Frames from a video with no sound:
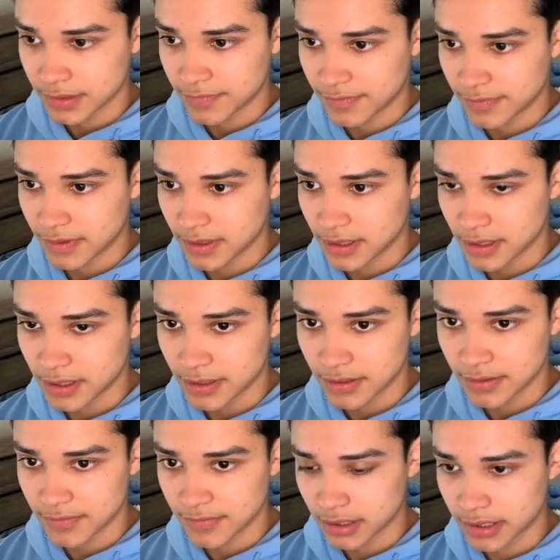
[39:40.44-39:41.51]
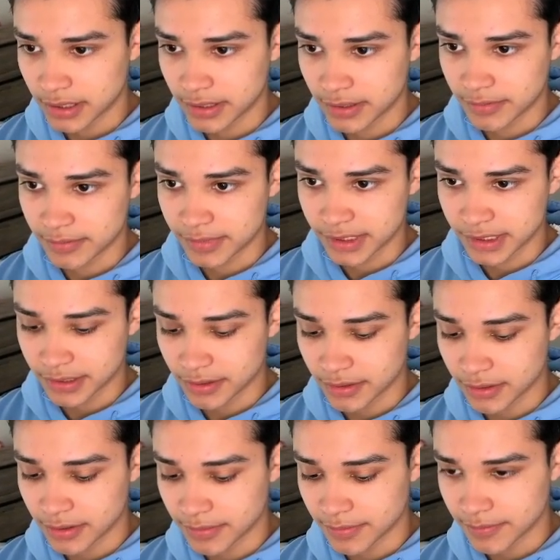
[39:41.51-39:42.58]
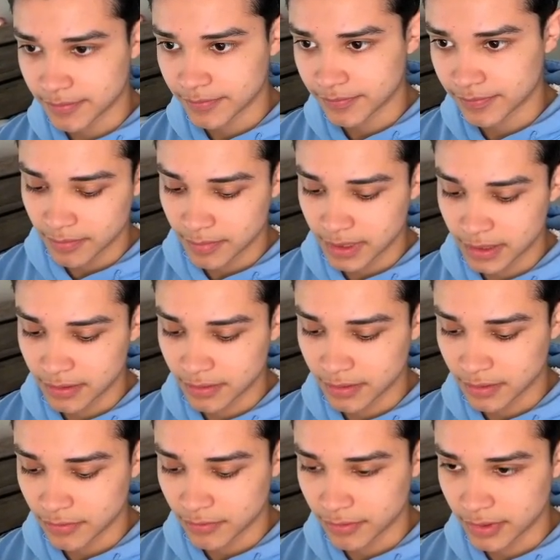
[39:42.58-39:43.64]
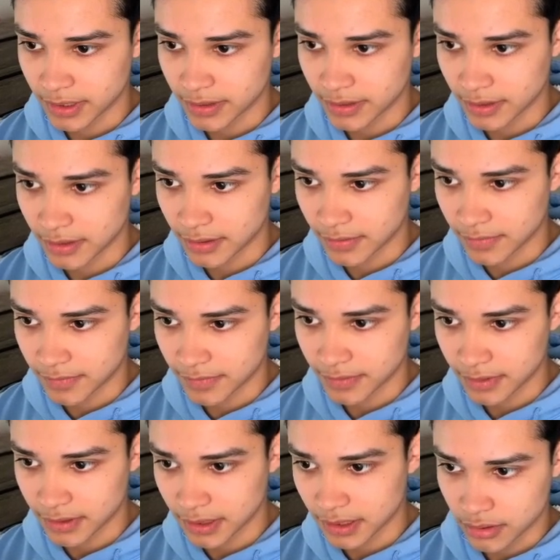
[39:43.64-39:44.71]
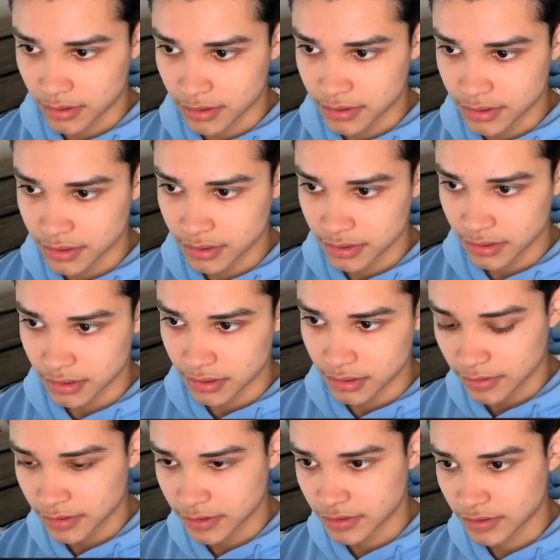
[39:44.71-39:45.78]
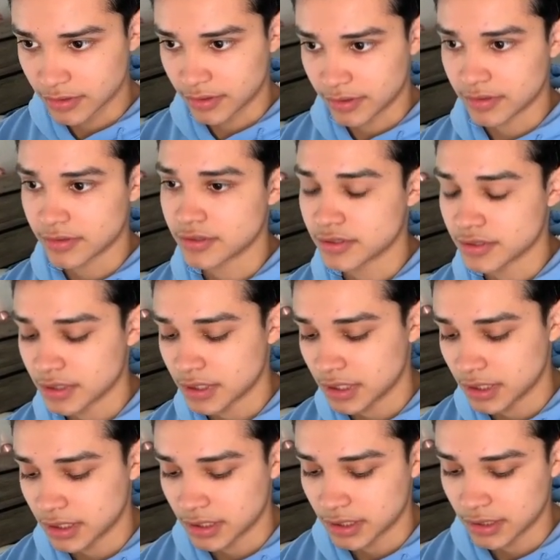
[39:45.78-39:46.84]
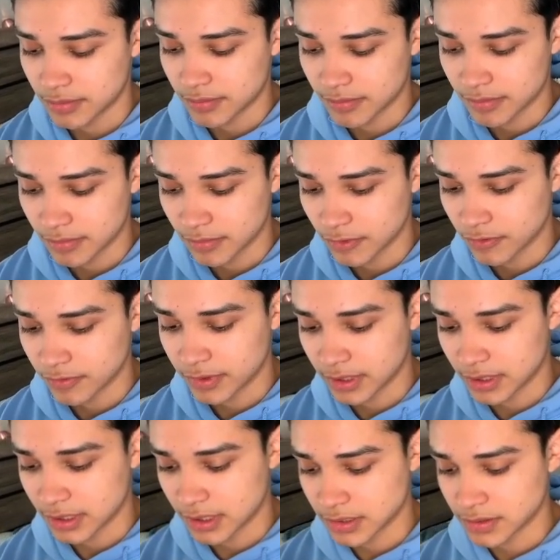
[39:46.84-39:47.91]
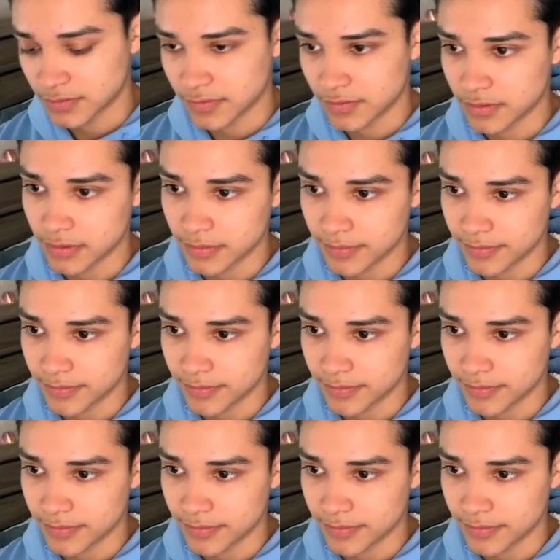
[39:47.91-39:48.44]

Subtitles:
5, item start, min width of large. We'll do large, and width dash full.